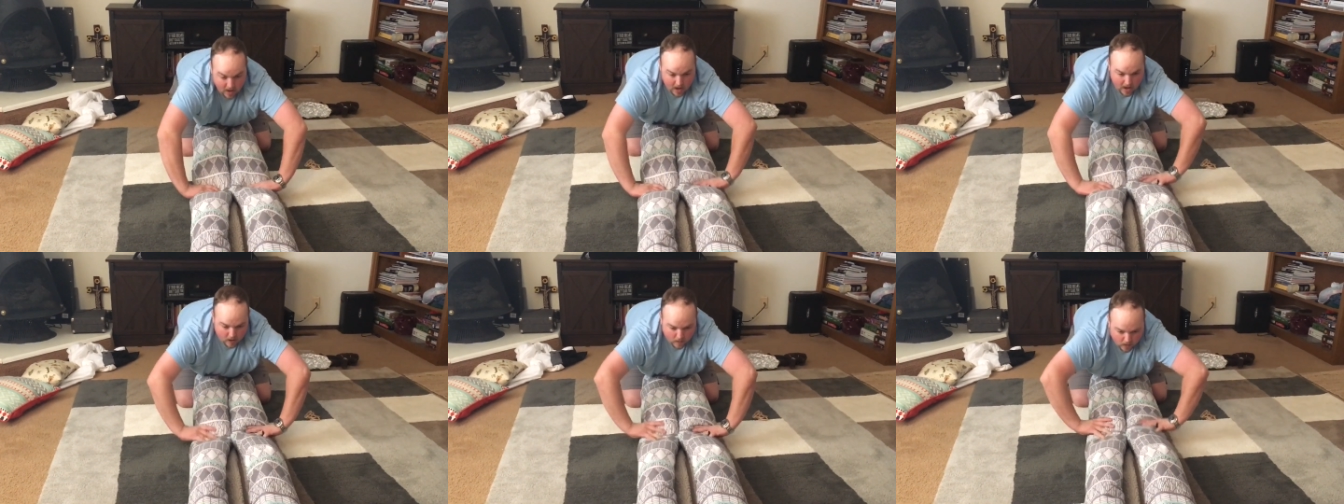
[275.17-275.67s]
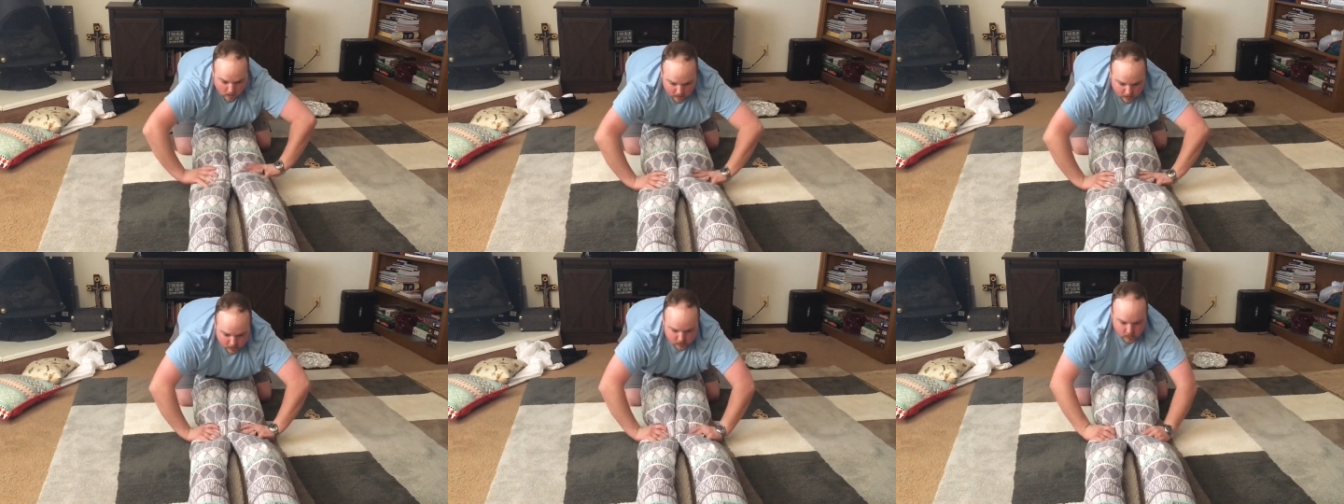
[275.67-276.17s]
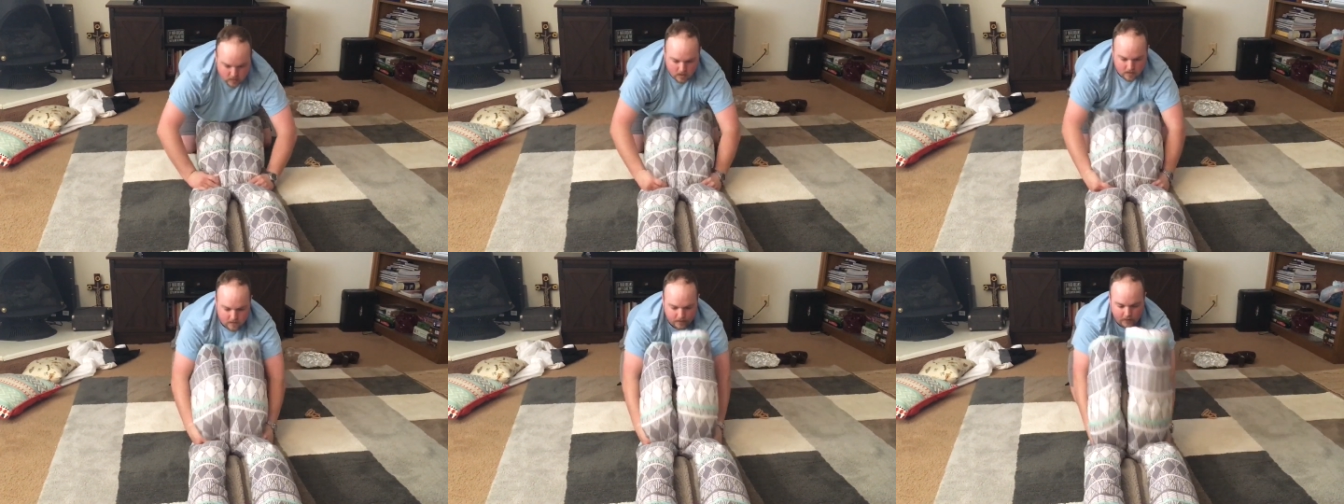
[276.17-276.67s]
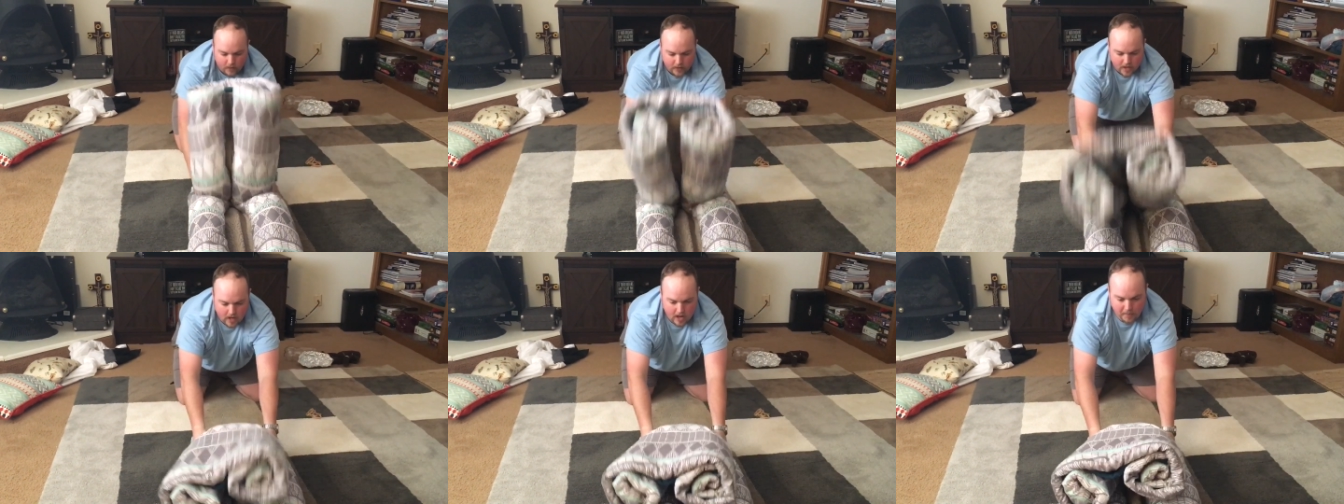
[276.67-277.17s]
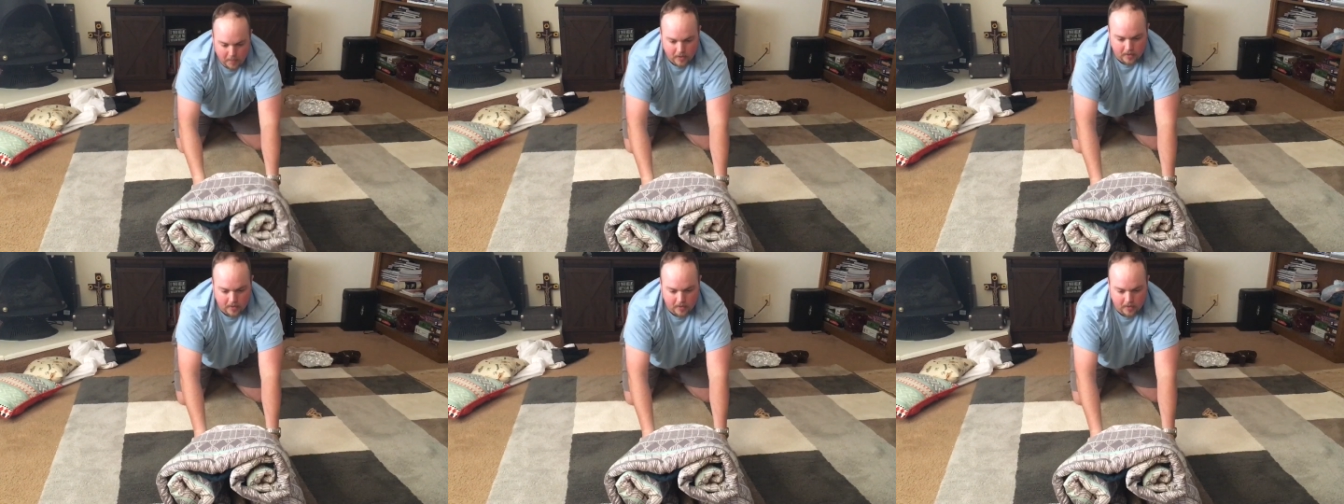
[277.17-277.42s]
And we're going to fold up.